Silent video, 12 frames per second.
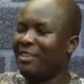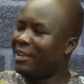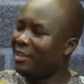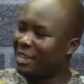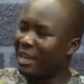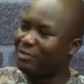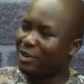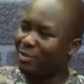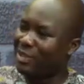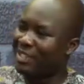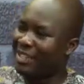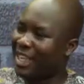have
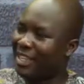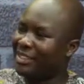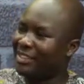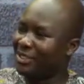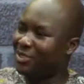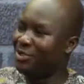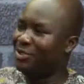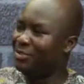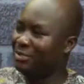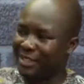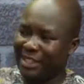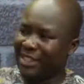somebody's child, you know,
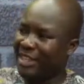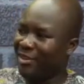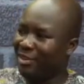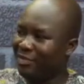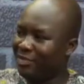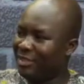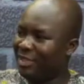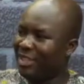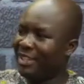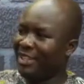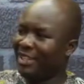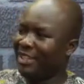taking care of
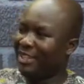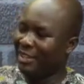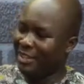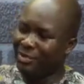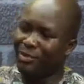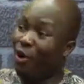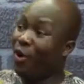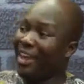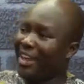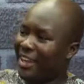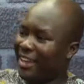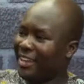him or
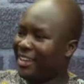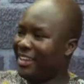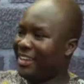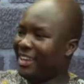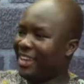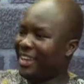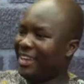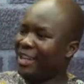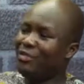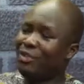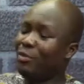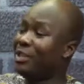her.
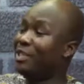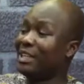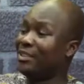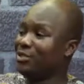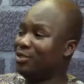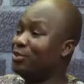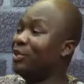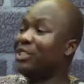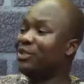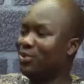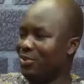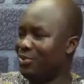If nobody tells you, you wouldn't know.